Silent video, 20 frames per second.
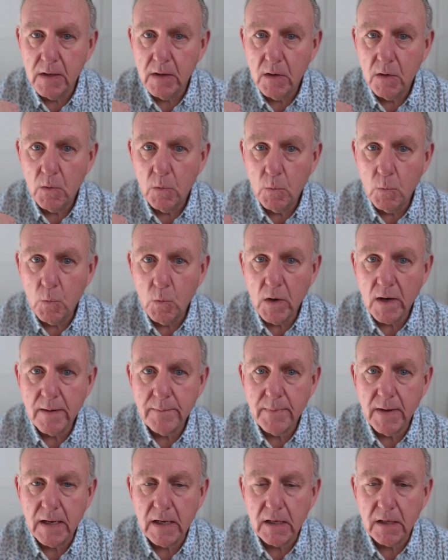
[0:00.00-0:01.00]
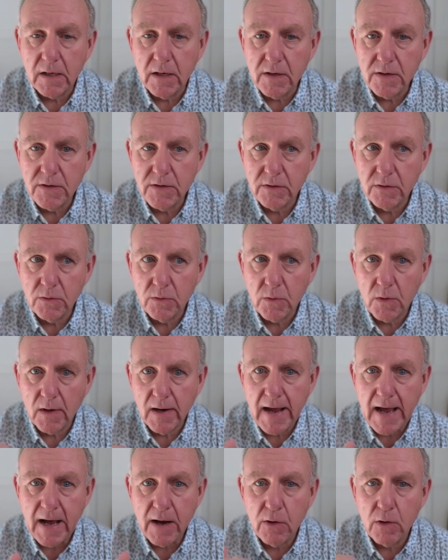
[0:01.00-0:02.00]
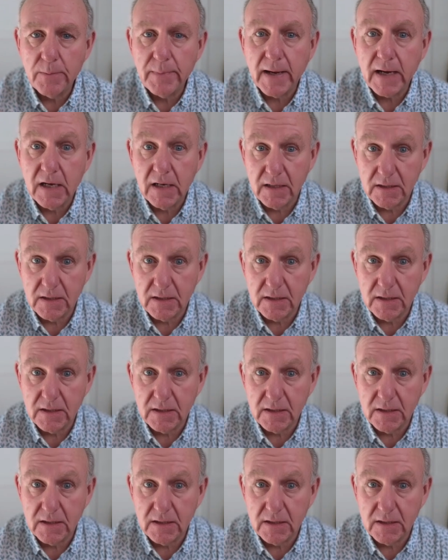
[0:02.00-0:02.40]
what am I going to do, or how am I going